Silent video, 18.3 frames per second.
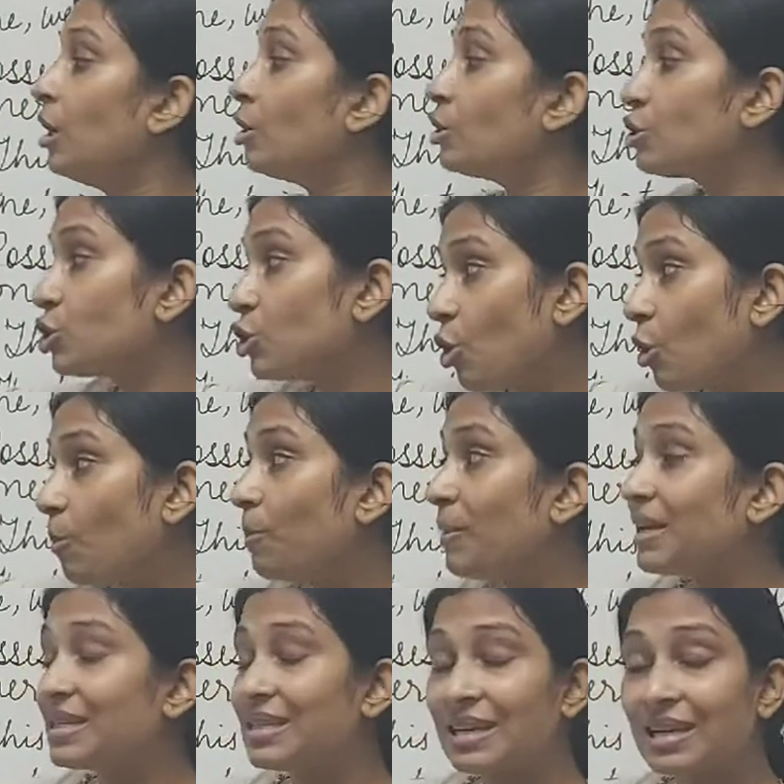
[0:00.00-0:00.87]
So
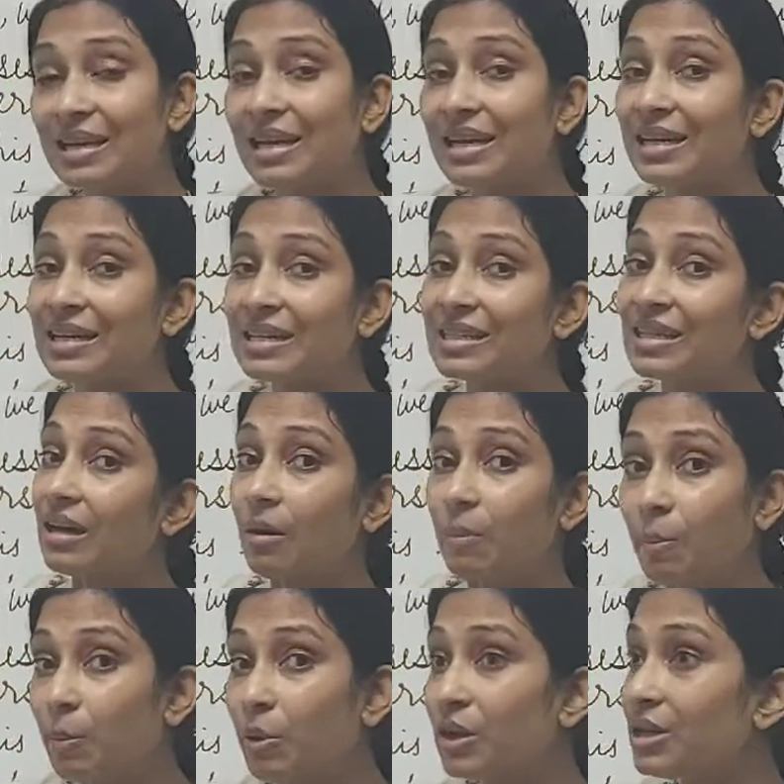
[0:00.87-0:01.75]
basically it is
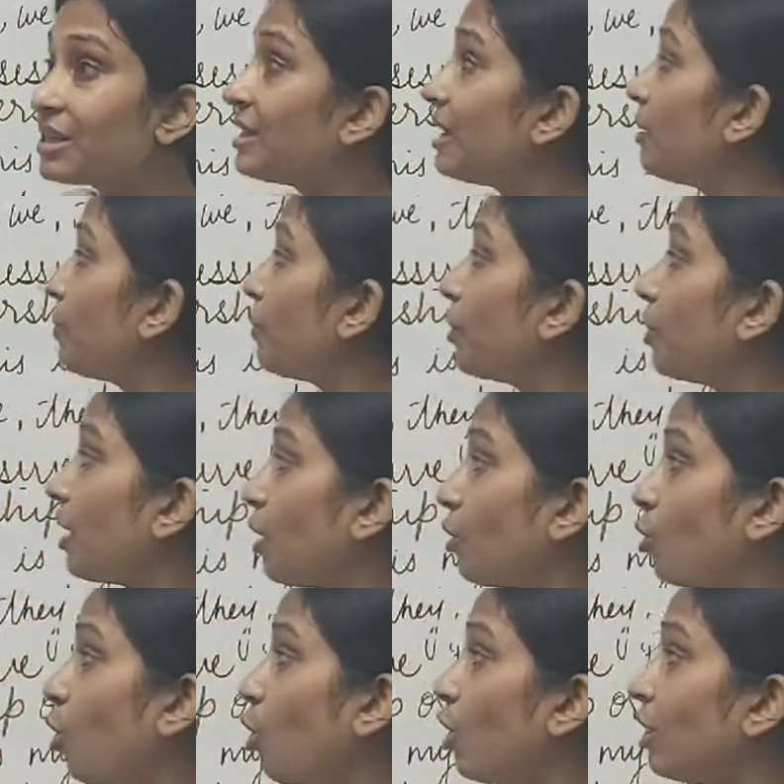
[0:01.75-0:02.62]
a personal
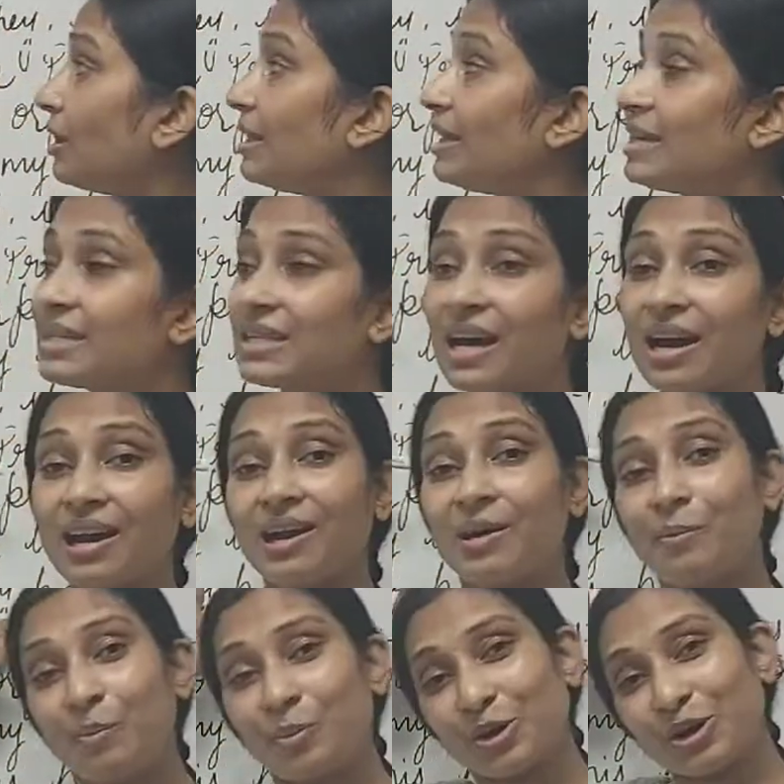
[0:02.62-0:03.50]
pronoun. All these
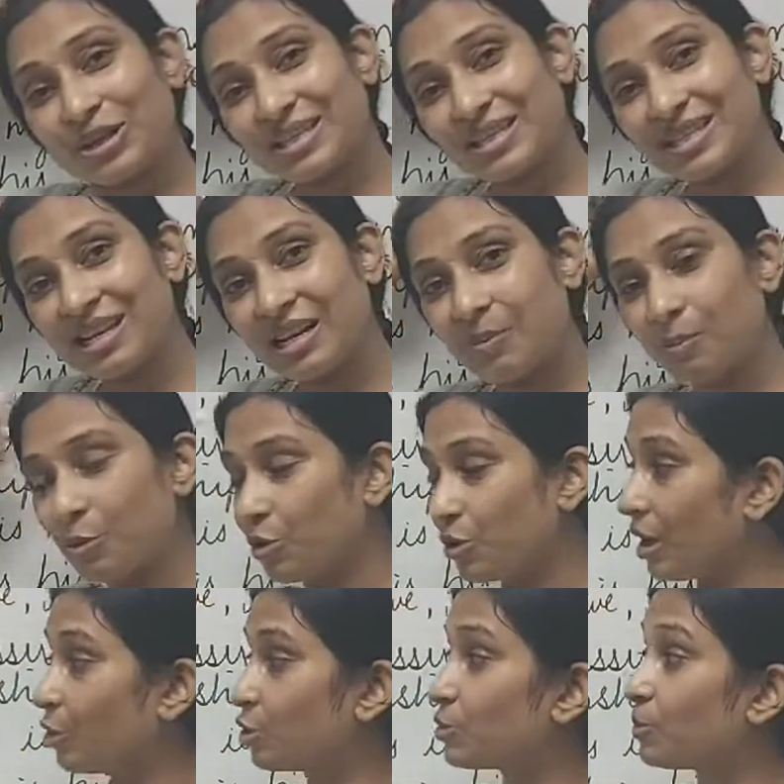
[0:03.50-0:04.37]
are personal
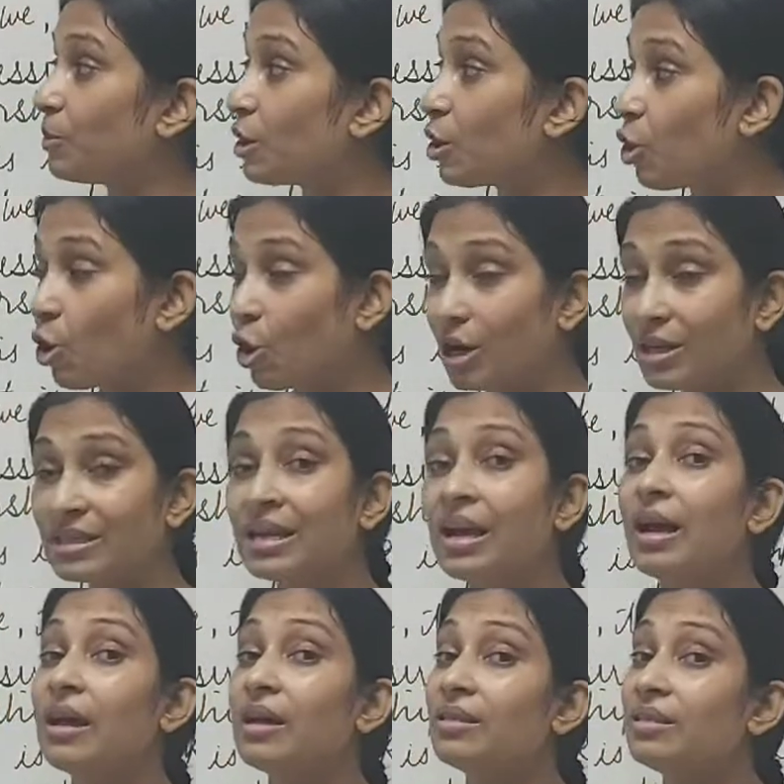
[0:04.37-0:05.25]
pronouns because
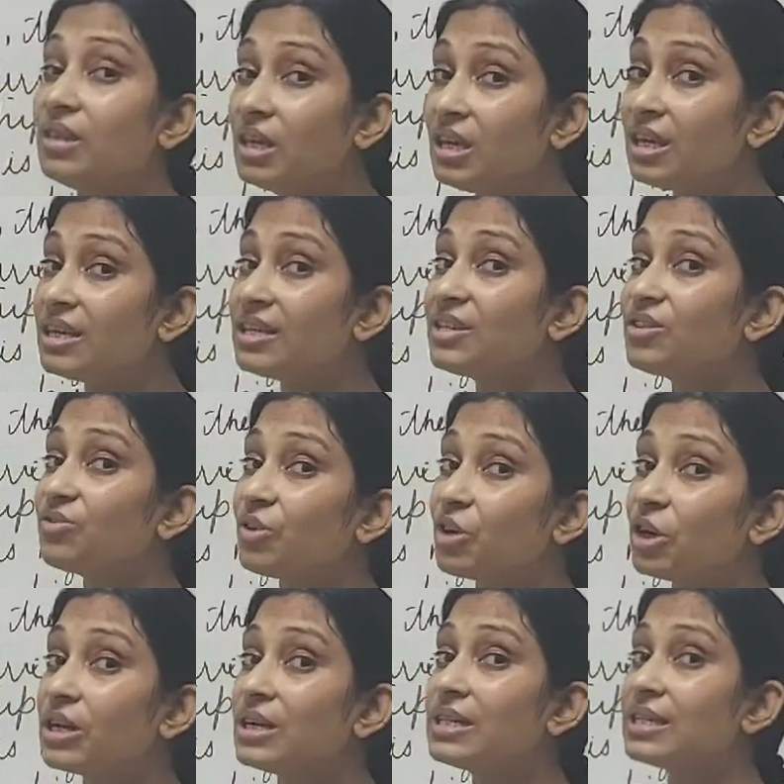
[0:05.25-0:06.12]
these
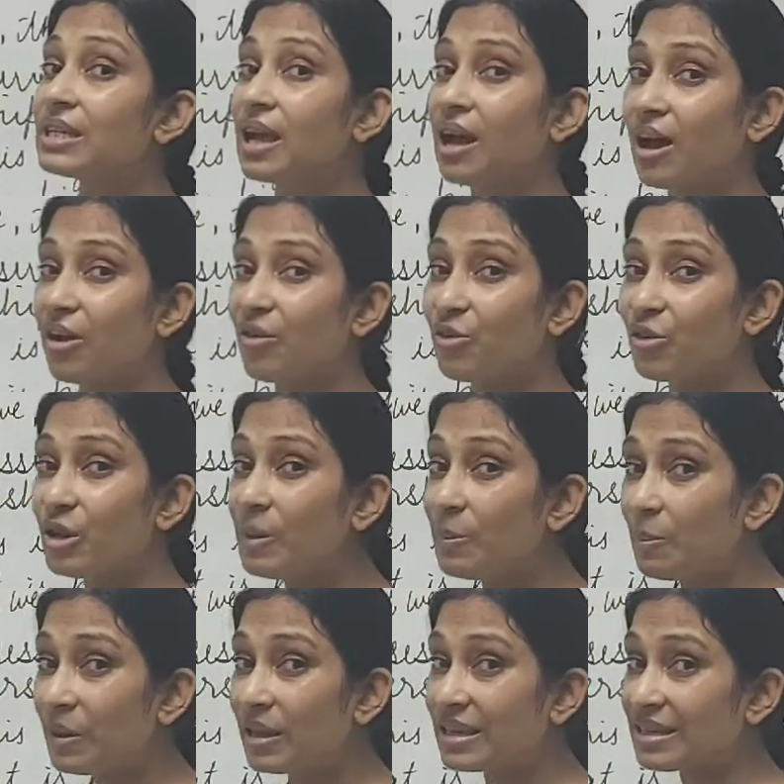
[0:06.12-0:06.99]
words are
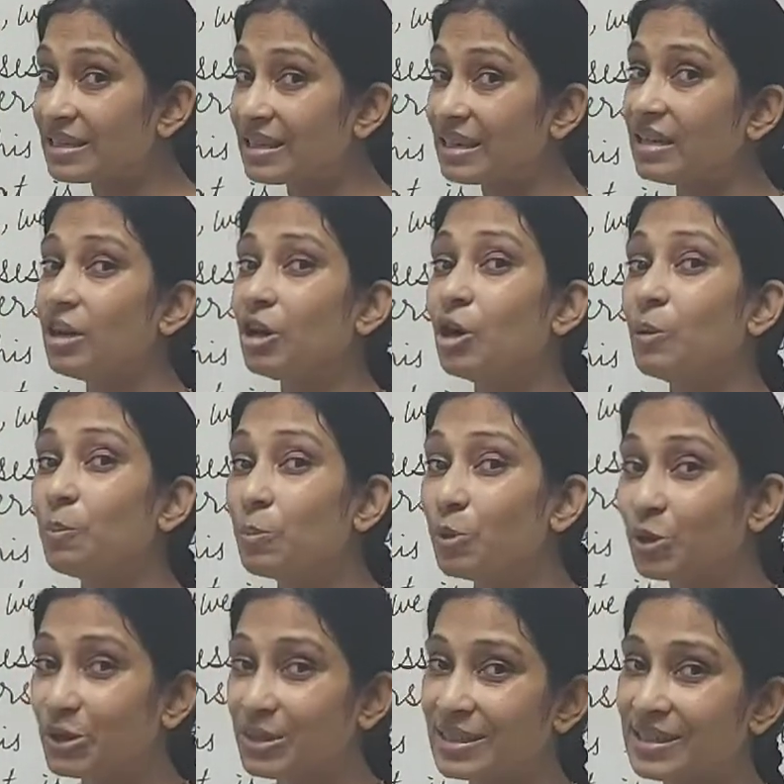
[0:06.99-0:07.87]
replacing a
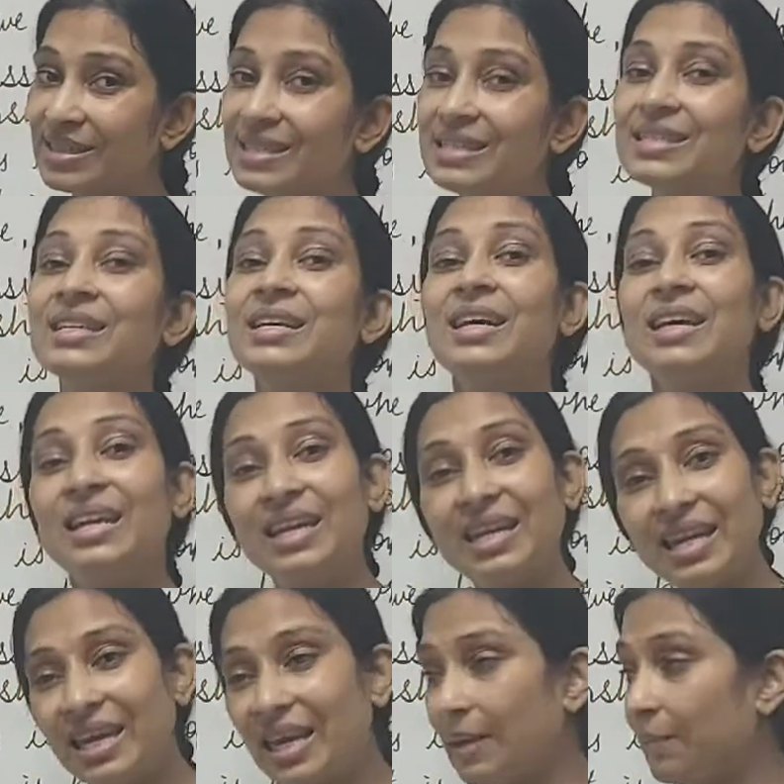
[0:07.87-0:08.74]
person's
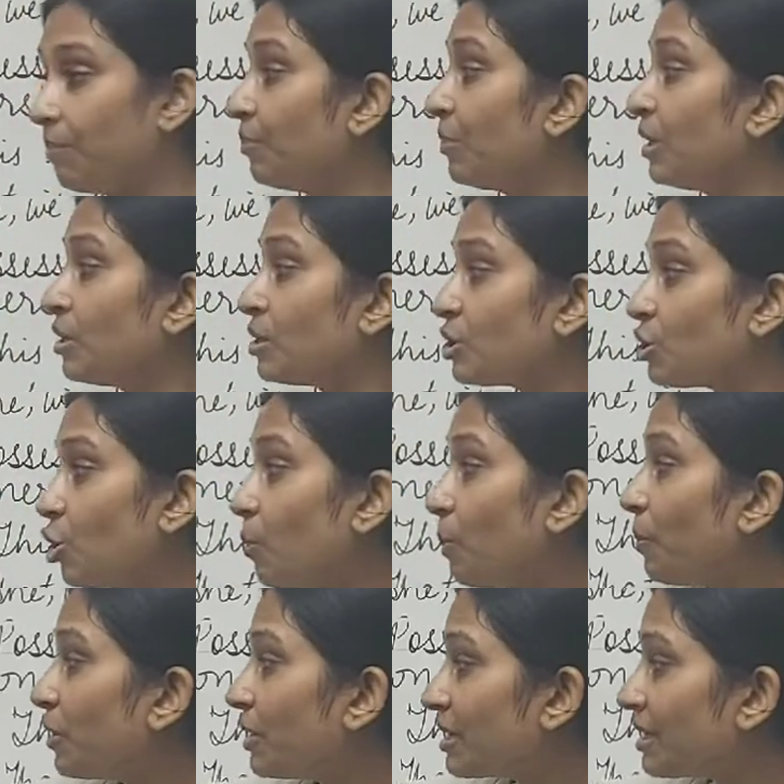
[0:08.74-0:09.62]
name. So
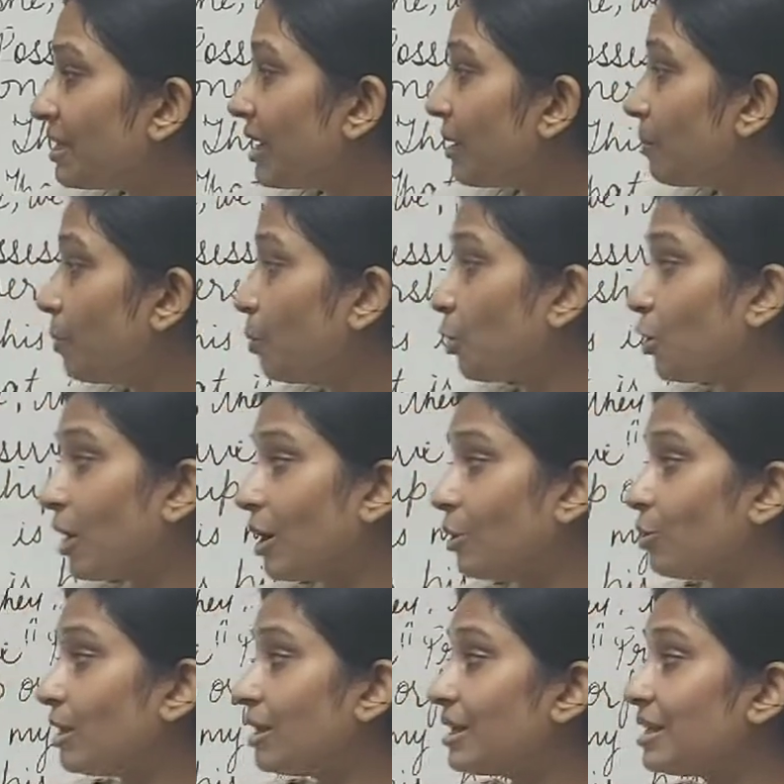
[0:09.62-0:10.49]
personal
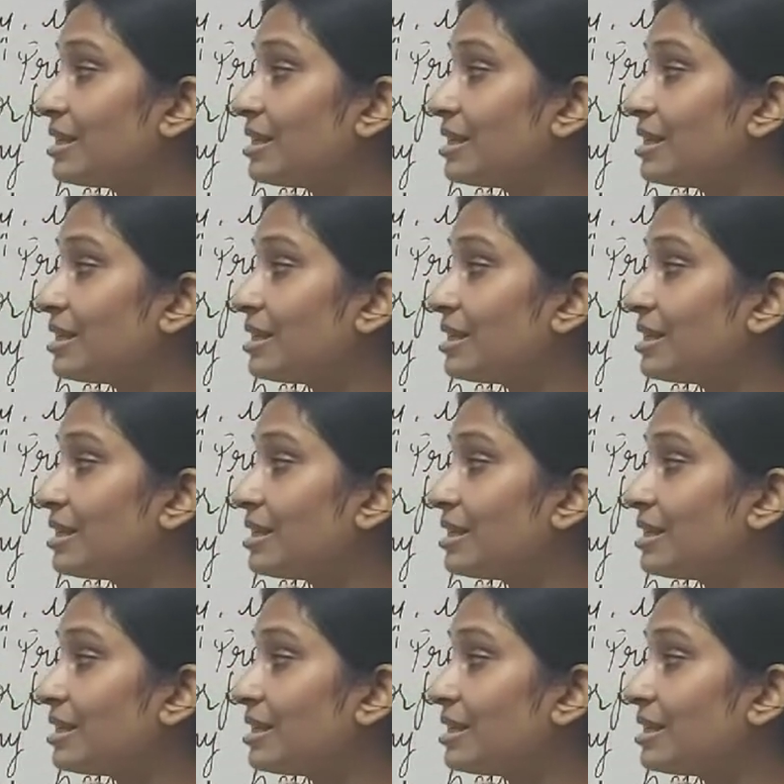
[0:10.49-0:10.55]
pronouns